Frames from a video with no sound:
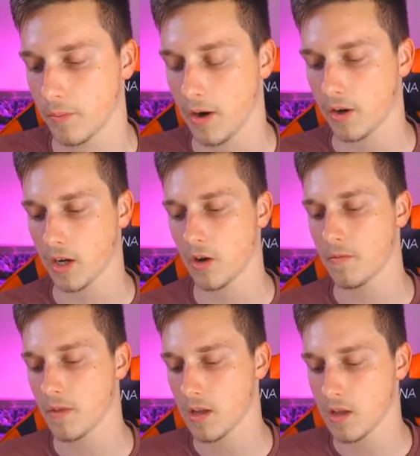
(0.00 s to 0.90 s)
Marco.
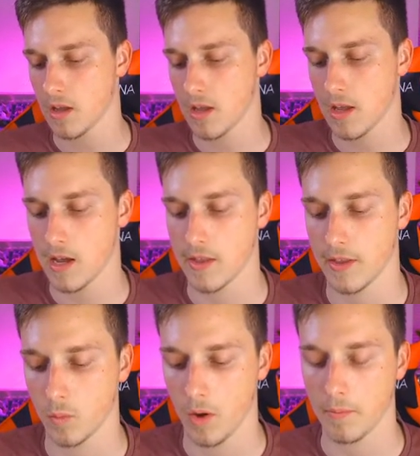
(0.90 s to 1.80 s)
And
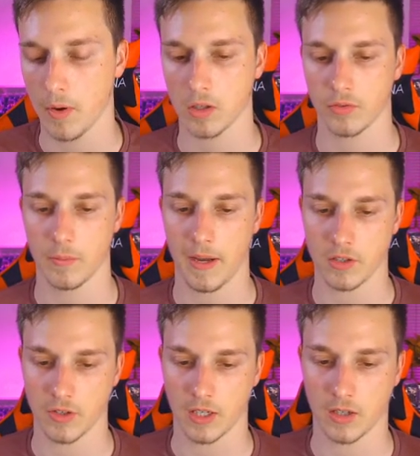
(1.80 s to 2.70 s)
then one box for
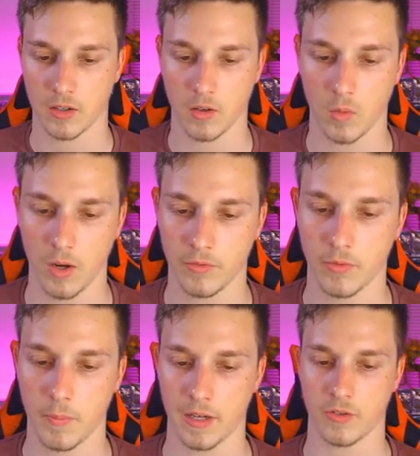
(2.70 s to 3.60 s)
Patrick. One for
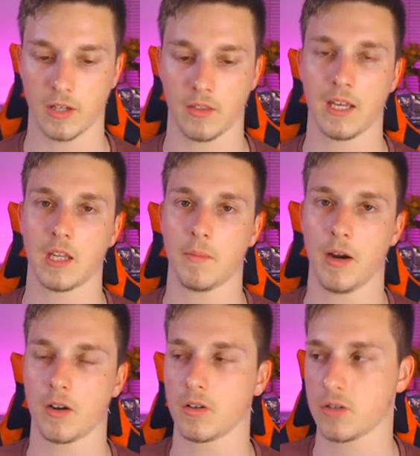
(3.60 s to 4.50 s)
Patrick. Thank you,
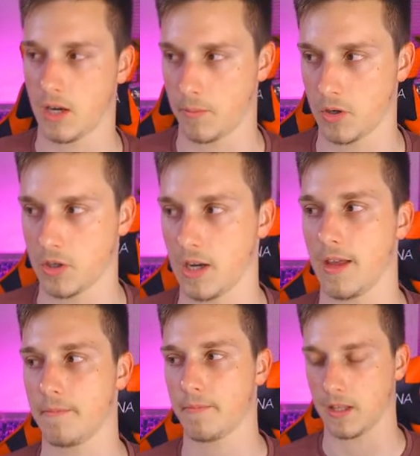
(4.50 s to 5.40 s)
Marcos. I appreciate
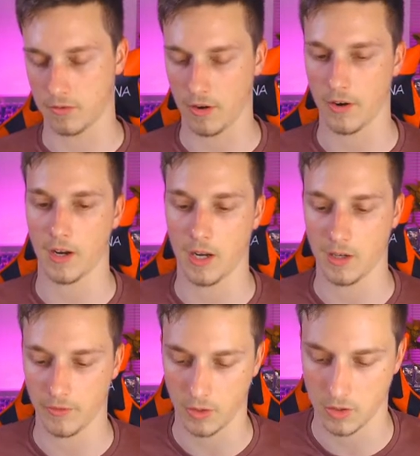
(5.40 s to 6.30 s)
that. That's very kind
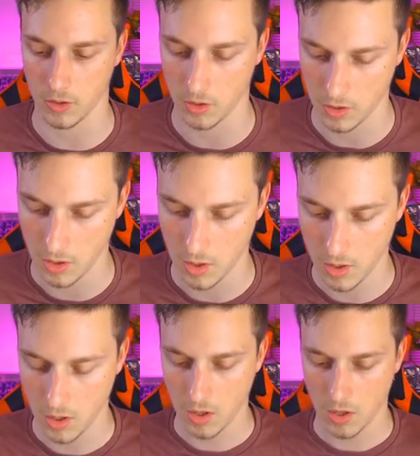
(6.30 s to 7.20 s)
of you to
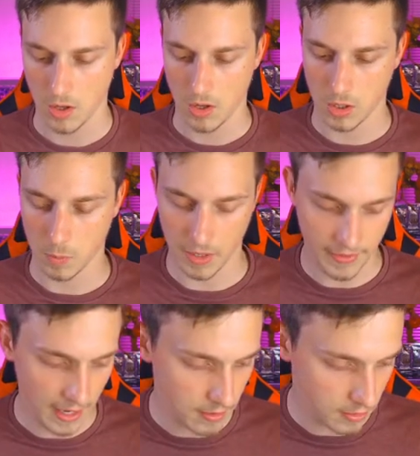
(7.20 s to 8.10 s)
split
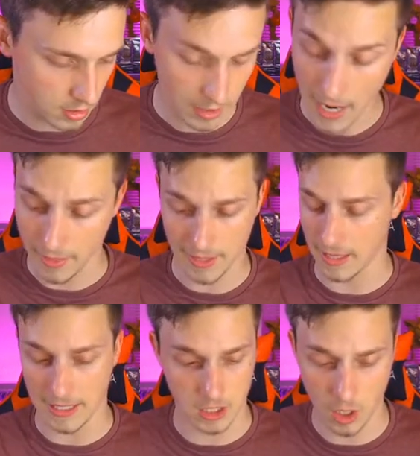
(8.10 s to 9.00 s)
that. So yeah,
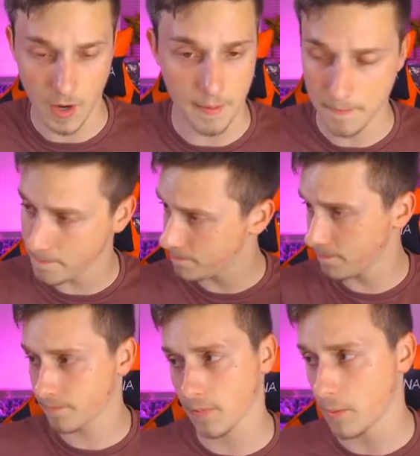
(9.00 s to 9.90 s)
let's do it.
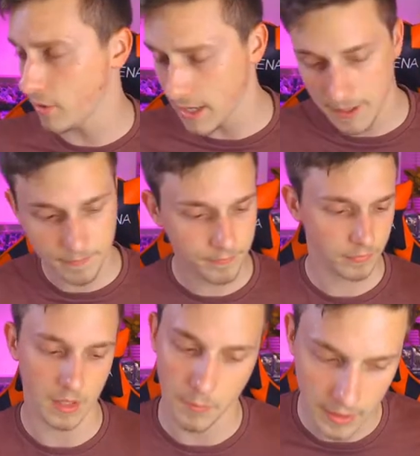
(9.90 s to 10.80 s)
I'm ready.
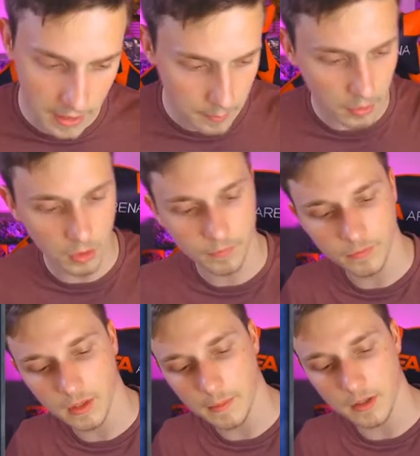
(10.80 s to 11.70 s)
I'm ready to pull.
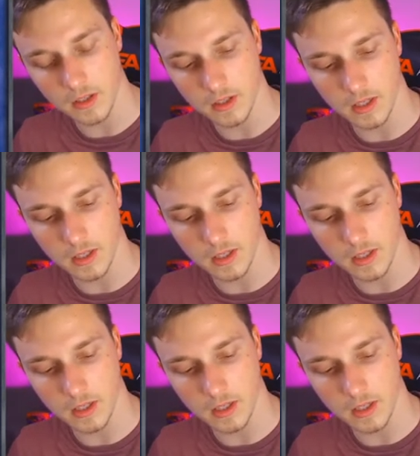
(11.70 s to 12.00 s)
Let me just...